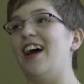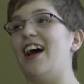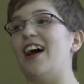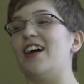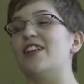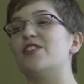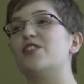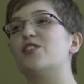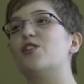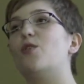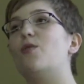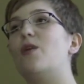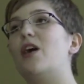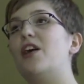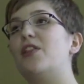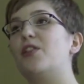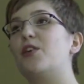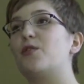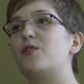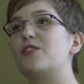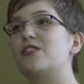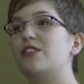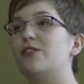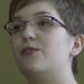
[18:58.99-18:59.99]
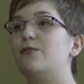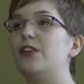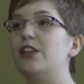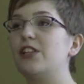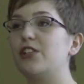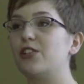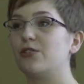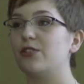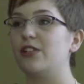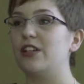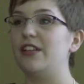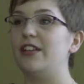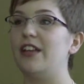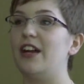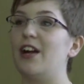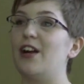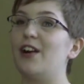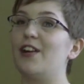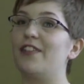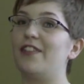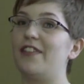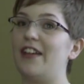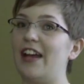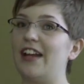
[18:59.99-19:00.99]
And so while there was a victory
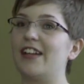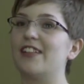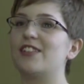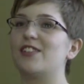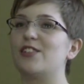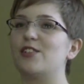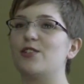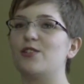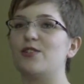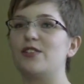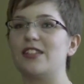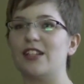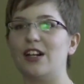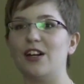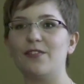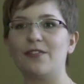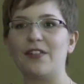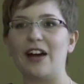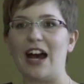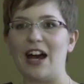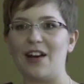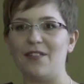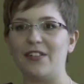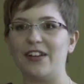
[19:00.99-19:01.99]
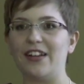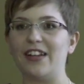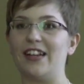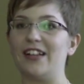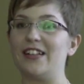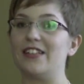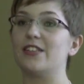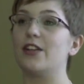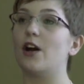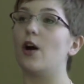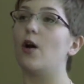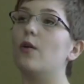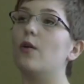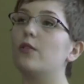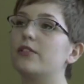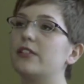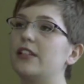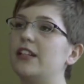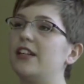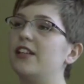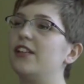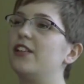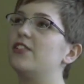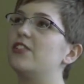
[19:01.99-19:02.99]
there, thanks to self-advocates,
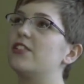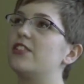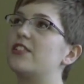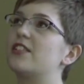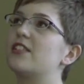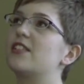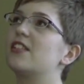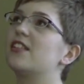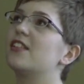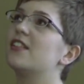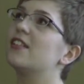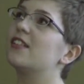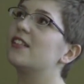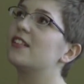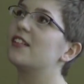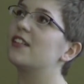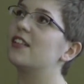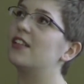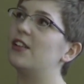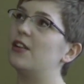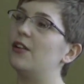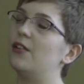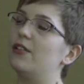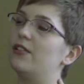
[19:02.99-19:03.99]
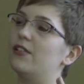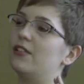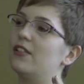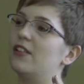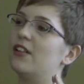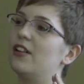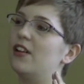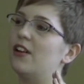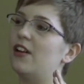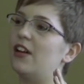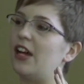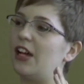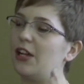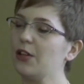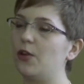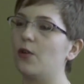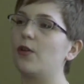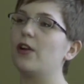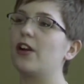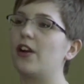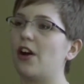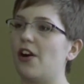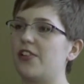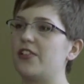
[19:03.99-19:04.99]
only just, you know,
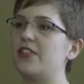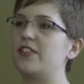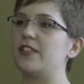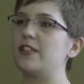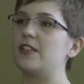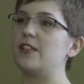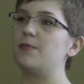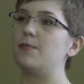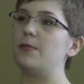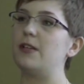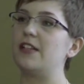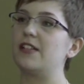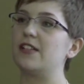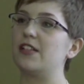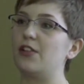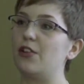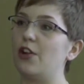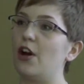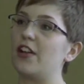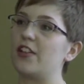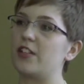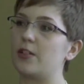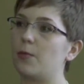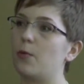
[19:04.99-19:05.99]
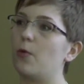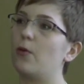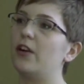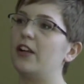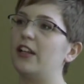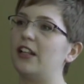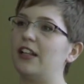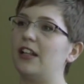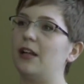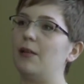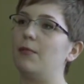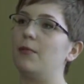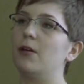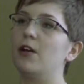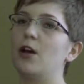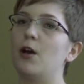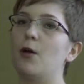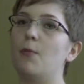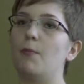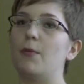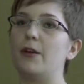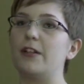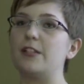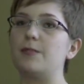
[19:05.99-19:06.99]
ignoring Autism Speaks and not supporting them,
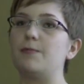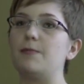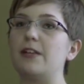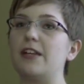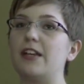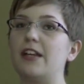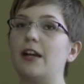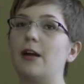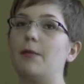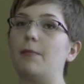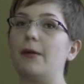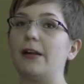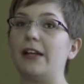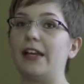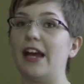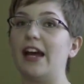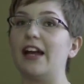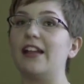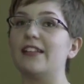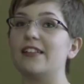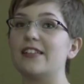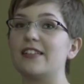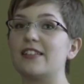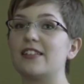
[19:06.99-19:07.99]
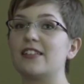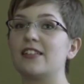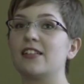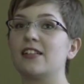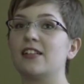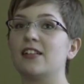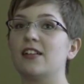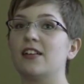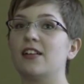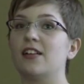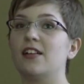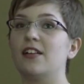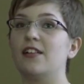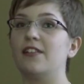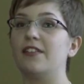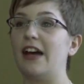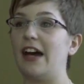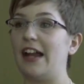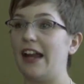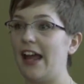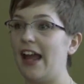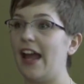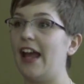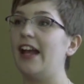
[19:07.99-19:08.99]
but speaking up against
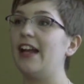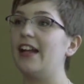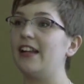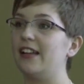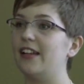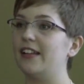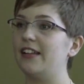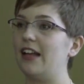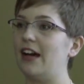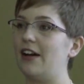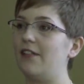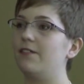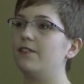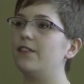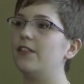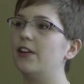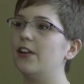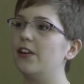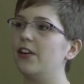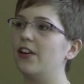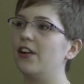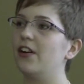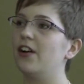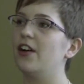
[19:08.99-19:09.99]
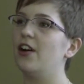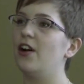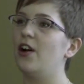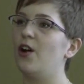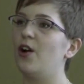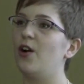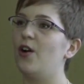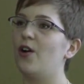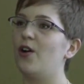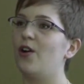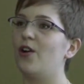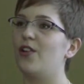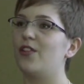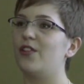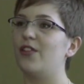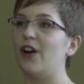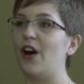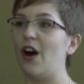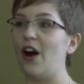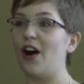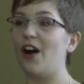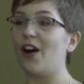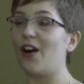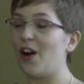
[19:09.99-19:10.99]
that hate and that fear the
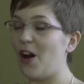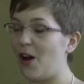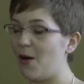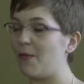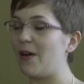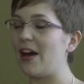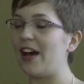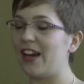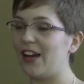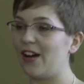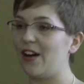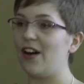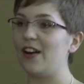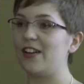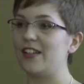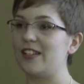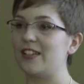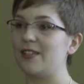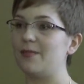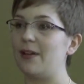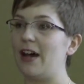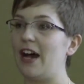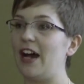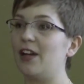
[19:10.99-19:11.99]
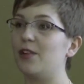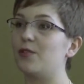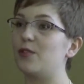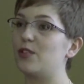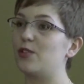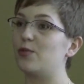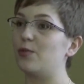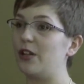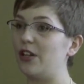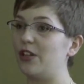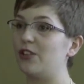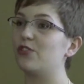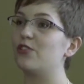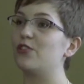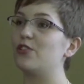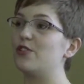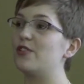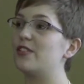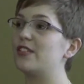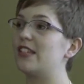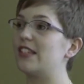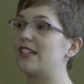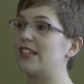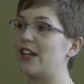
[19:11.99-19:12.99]
Combating Autism Act was
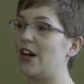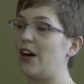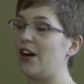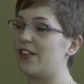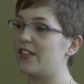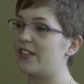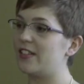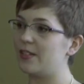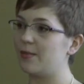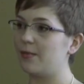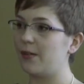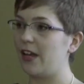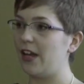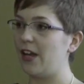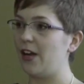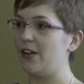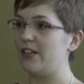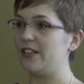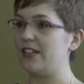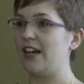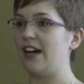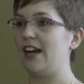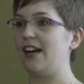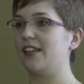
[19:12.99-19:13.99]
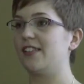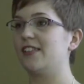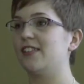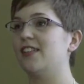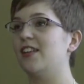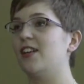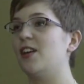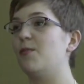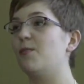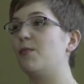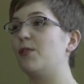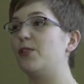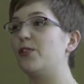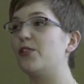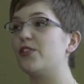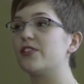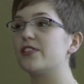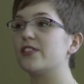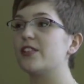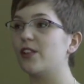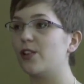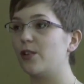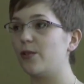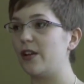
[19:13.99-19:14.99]
reintroduced as the Autism Cares Act, but there's
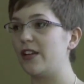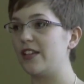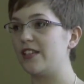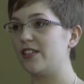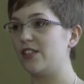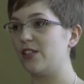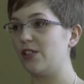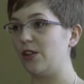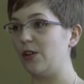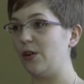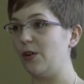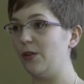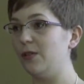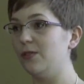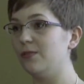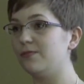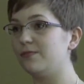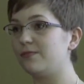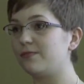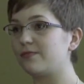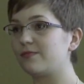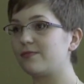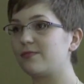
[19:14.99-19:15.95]
still a ways to go.